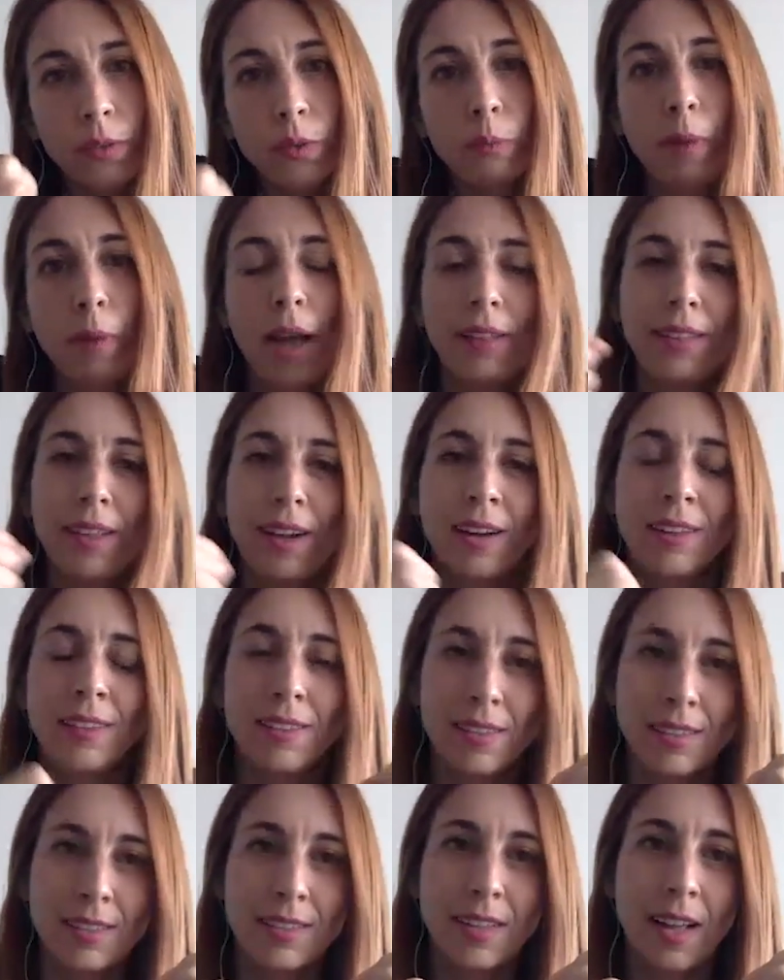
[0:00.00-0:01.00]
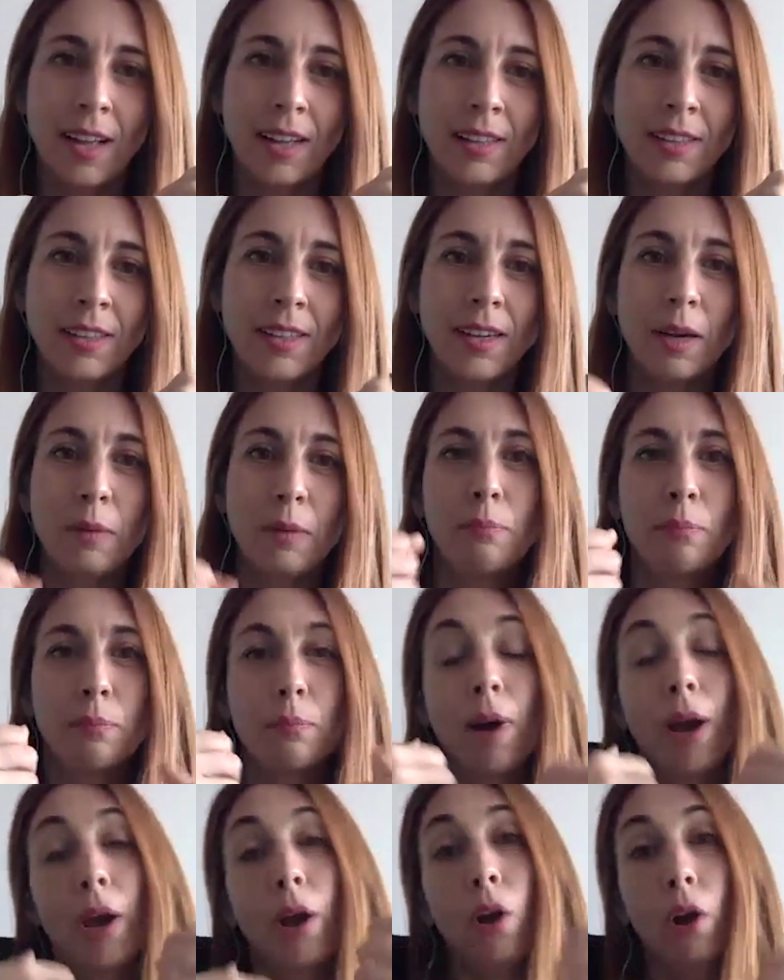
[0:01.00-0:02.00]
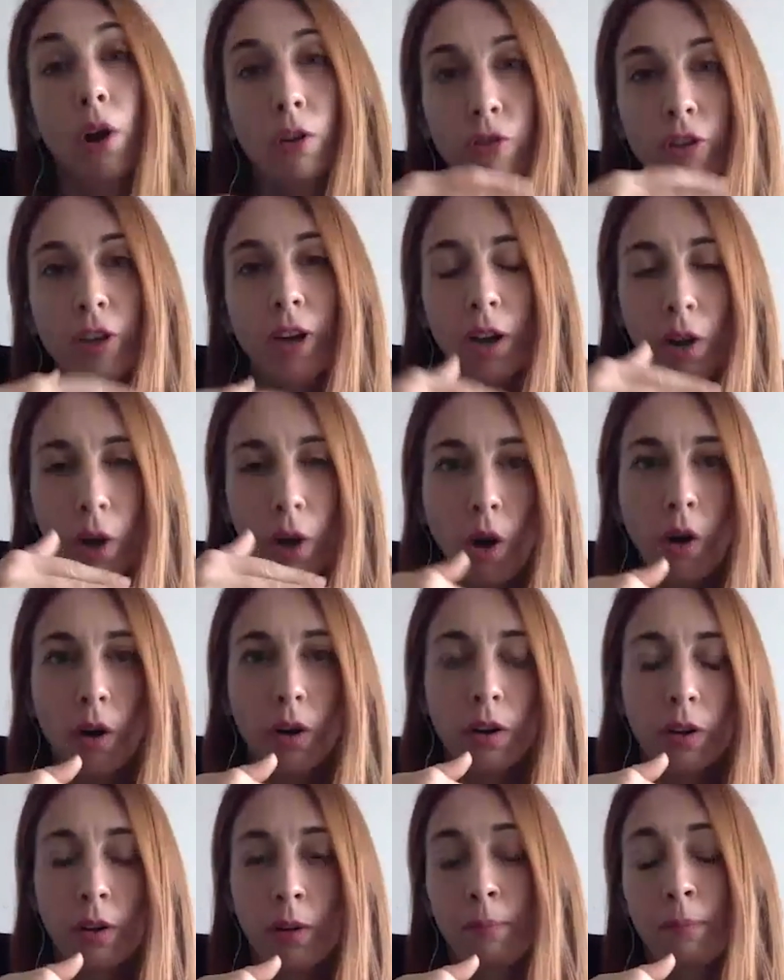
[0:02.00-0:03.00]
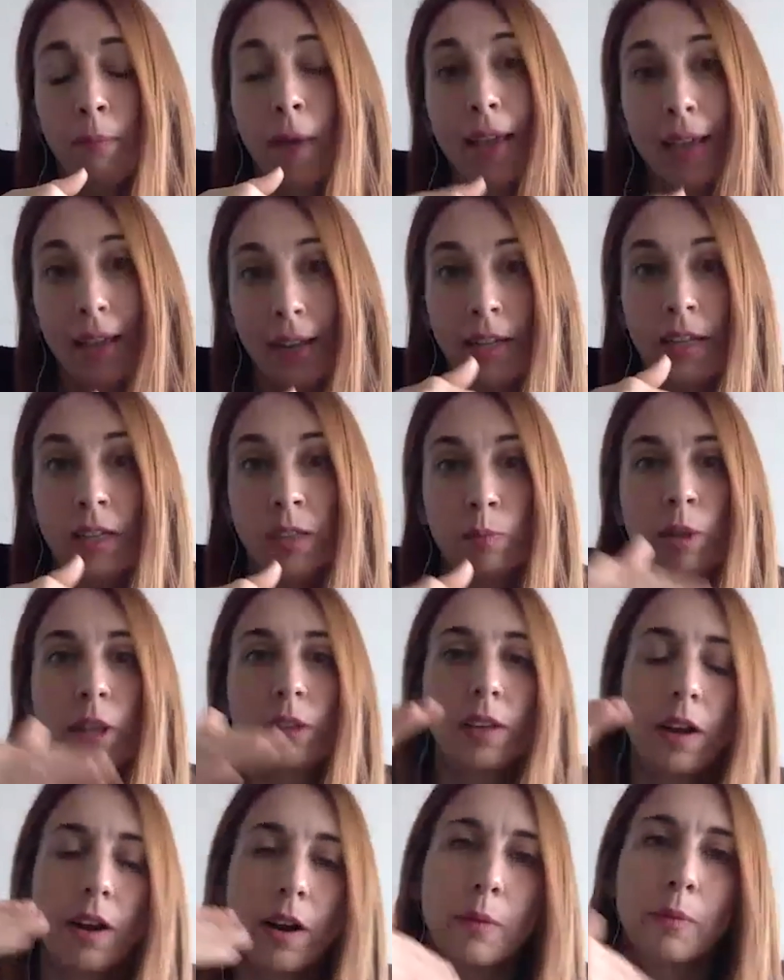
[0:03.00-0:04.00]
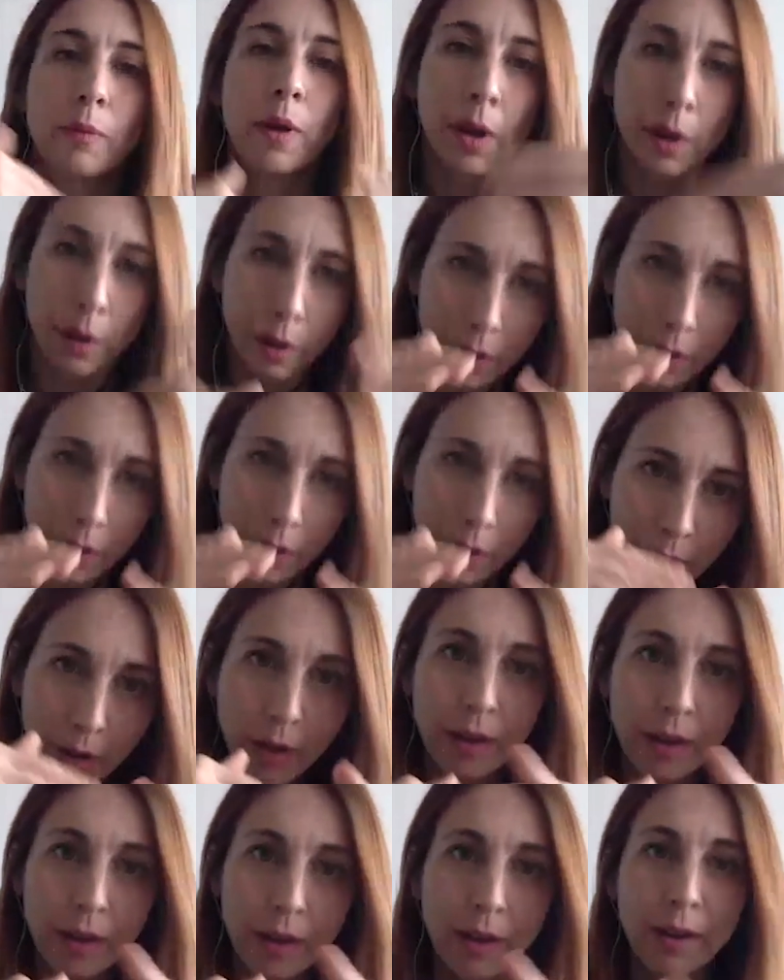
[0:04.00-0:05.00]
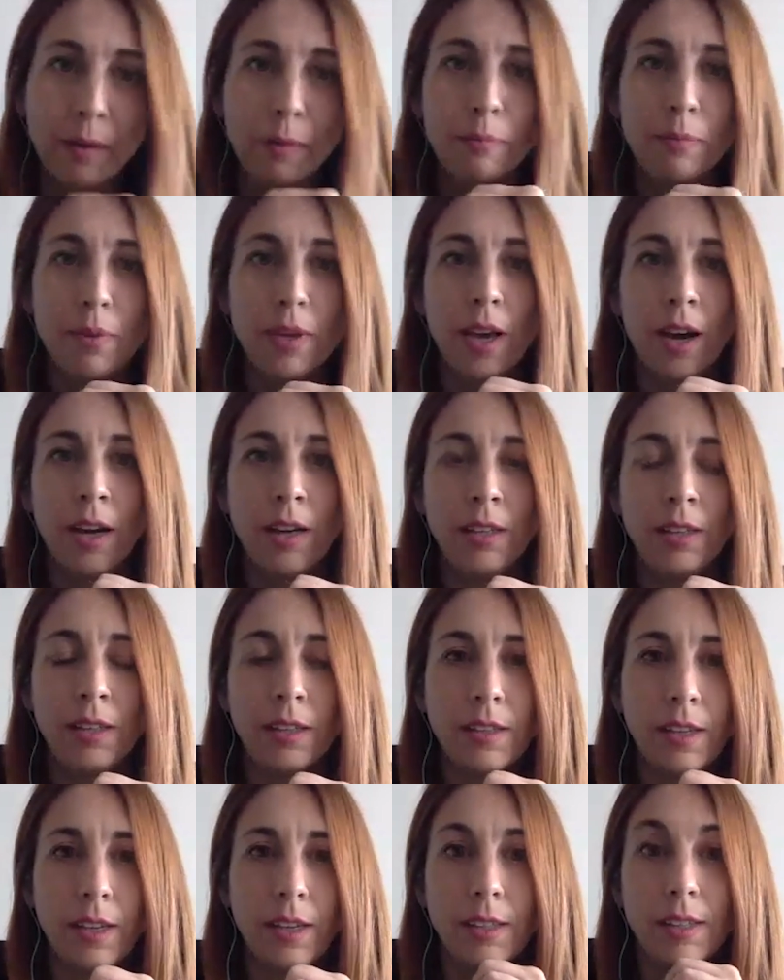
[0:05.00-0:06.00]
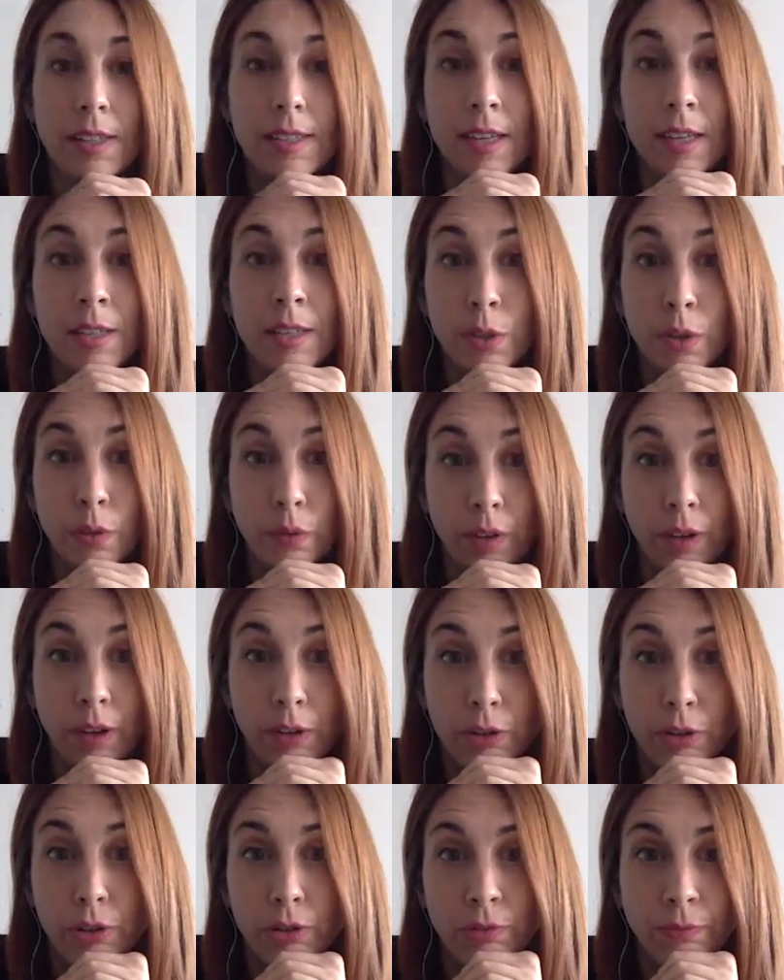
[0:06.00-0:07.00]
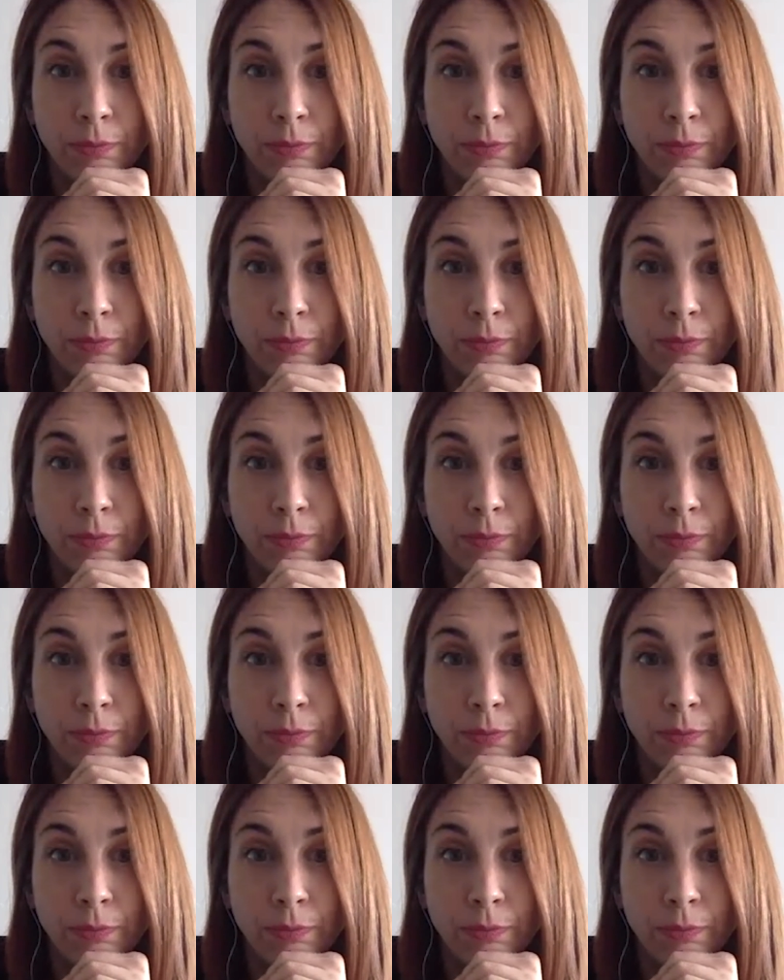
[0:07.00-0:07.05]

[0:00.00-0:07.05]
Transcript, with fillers: to better understand biological or uh, mechanisms that are uh, behind the, the, sense of touch.